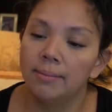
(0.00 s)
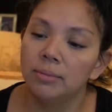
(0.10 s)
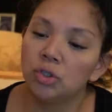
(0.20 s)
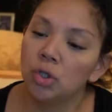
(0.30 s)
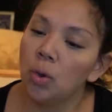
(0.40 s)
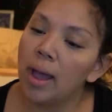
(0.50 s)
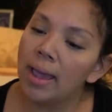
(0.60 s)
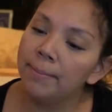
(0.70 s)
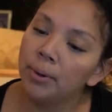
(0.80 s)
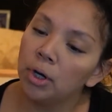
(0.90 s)
So
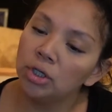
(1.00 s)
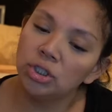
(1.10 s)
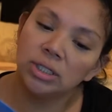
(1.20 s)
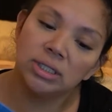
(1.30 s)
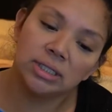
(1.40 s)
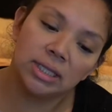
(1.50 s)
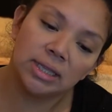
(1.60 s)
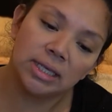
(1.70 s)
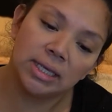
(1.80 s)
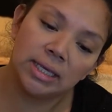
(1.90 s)
I purchased
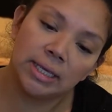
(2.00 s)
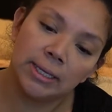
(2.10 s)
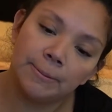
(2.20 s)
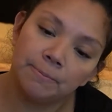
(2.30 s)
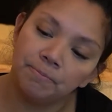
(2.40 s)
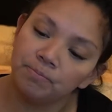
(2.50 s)
the,